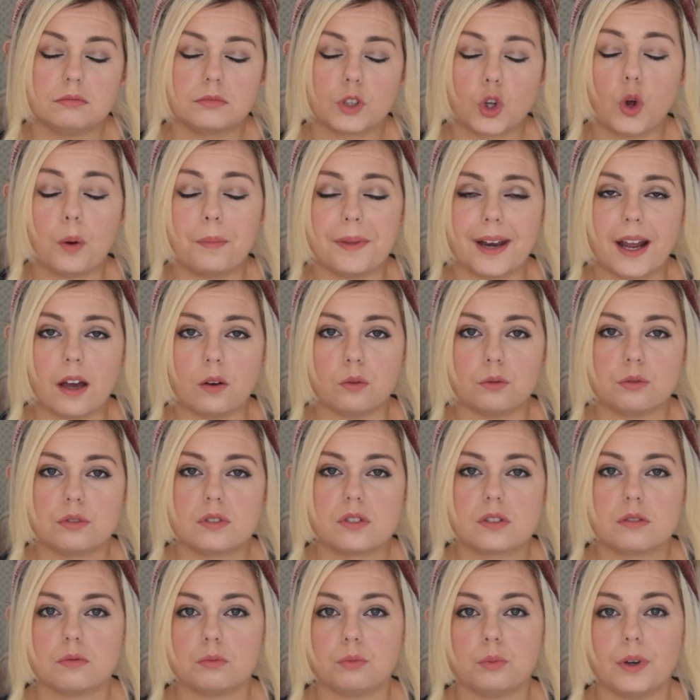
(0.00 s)
coming
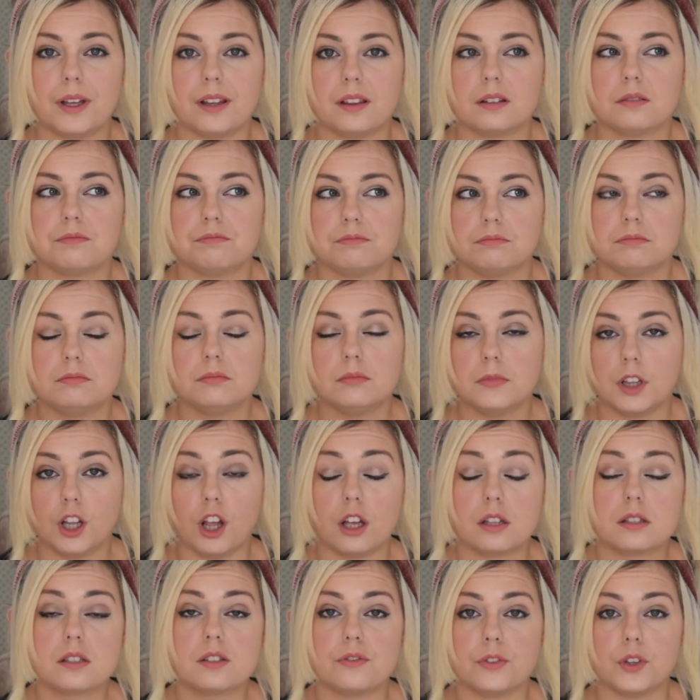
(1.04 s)
out with
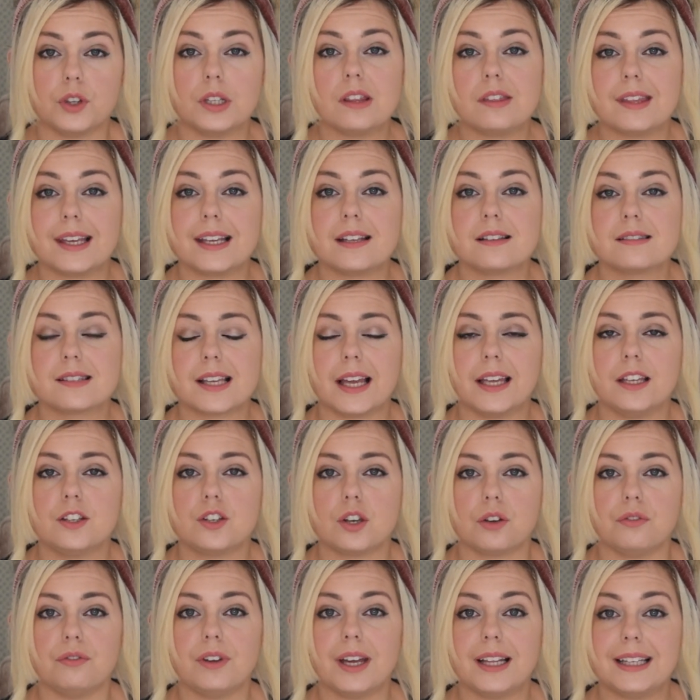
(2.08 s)
lots of other things that you
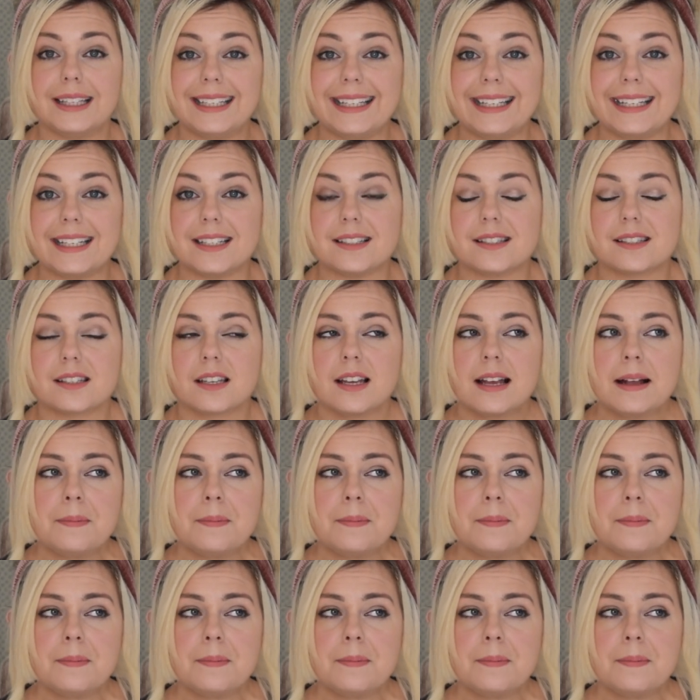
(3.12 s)
don't really need.